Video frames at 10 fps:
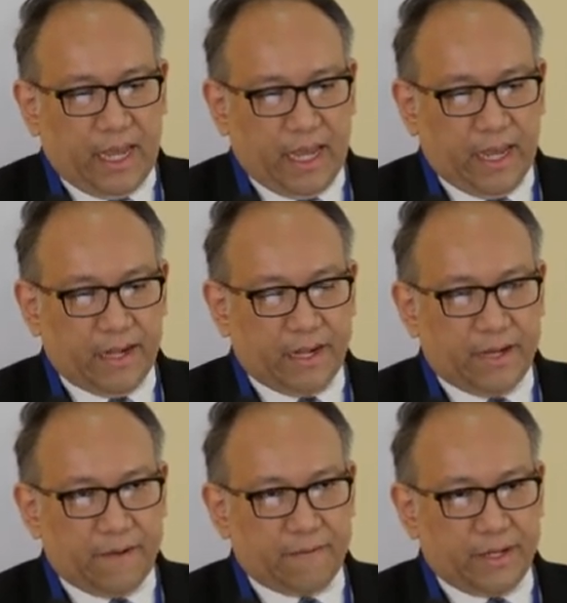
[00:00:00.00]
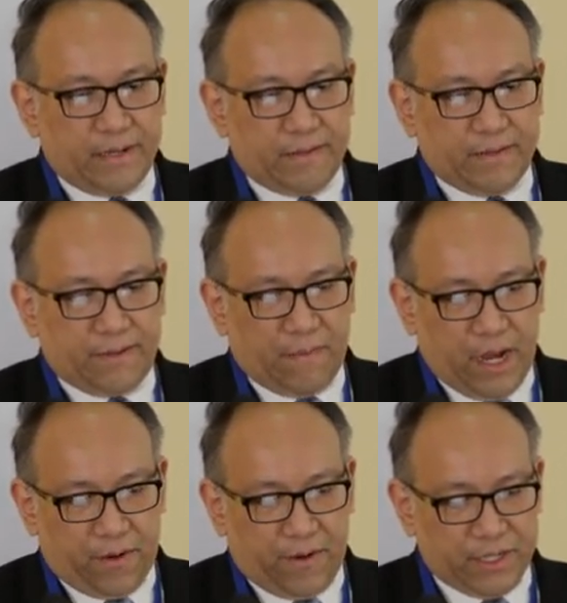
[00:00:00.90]
And
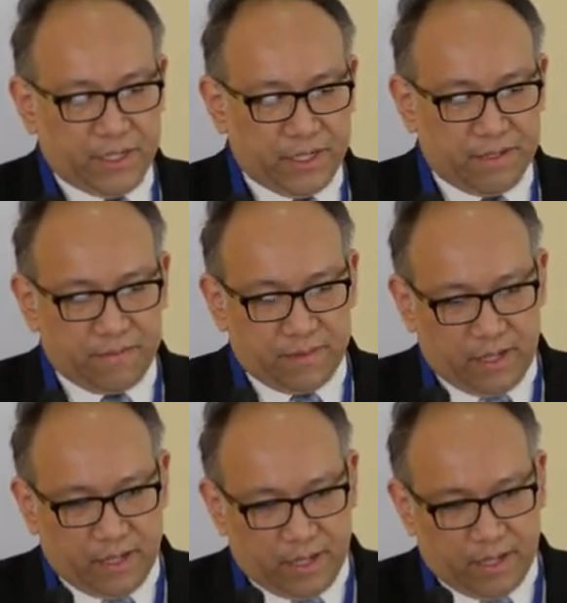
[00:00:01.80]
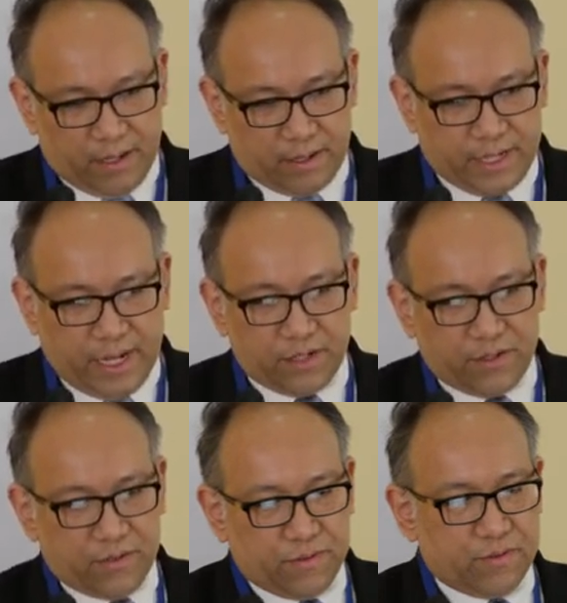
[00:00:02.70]
migration tend
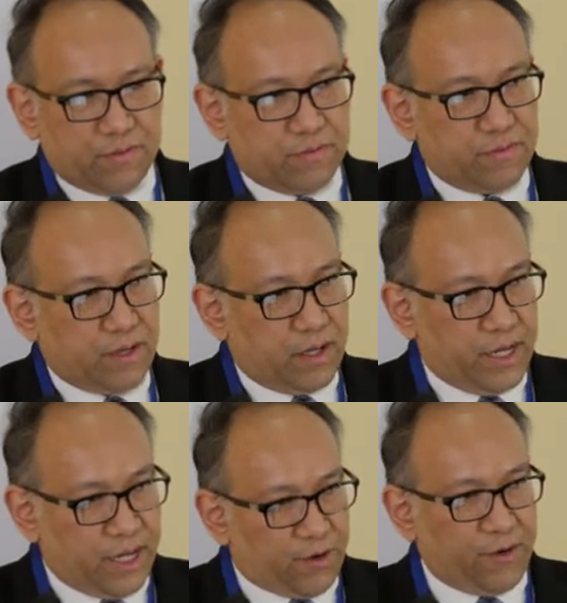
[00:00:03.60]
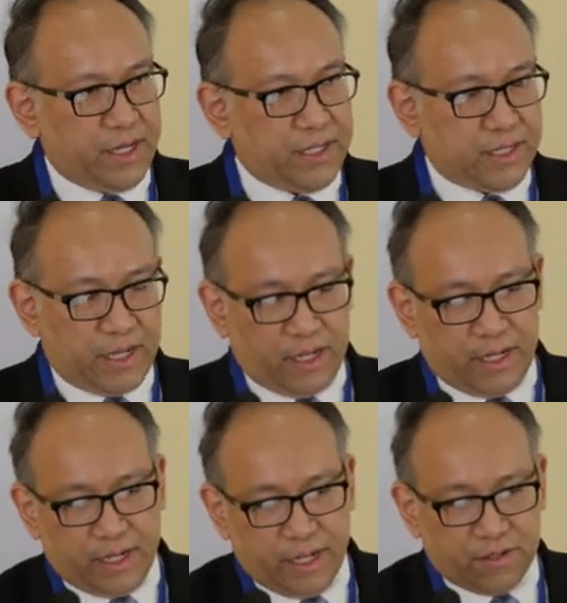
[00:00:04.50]
to increase
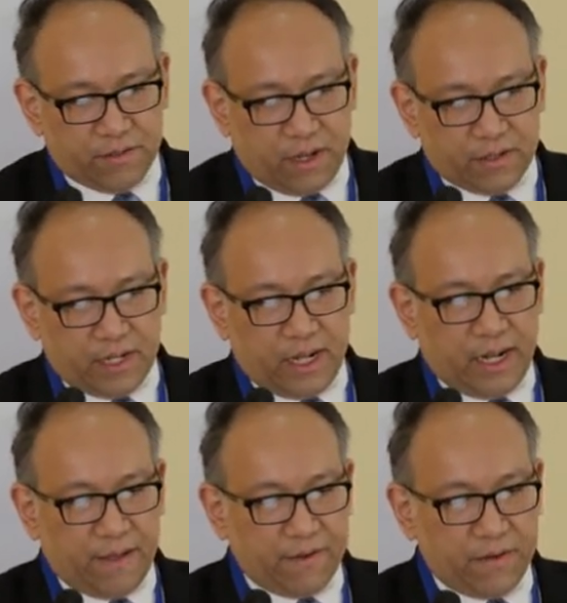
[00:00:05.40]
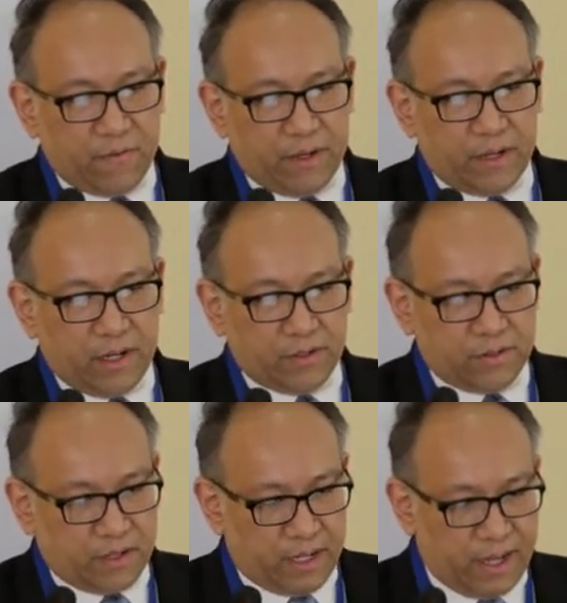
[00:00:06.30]
in 2011, when,
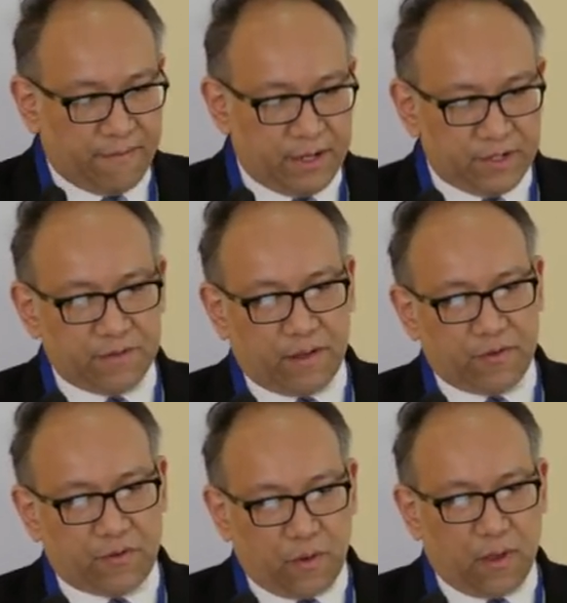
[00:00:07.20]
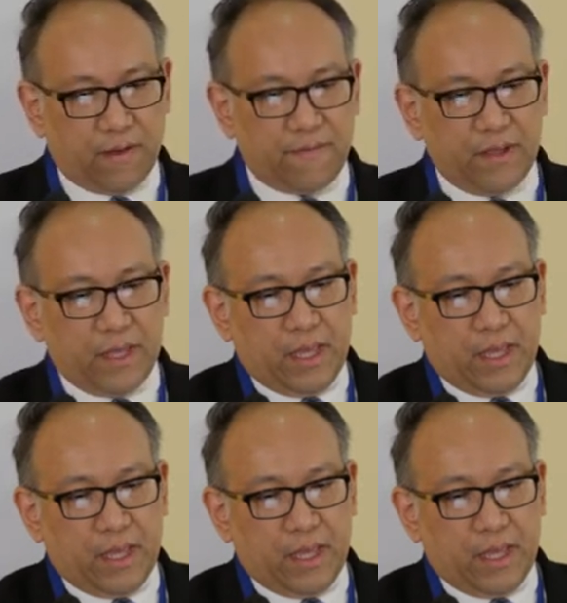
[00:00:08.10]
2011 and 2012,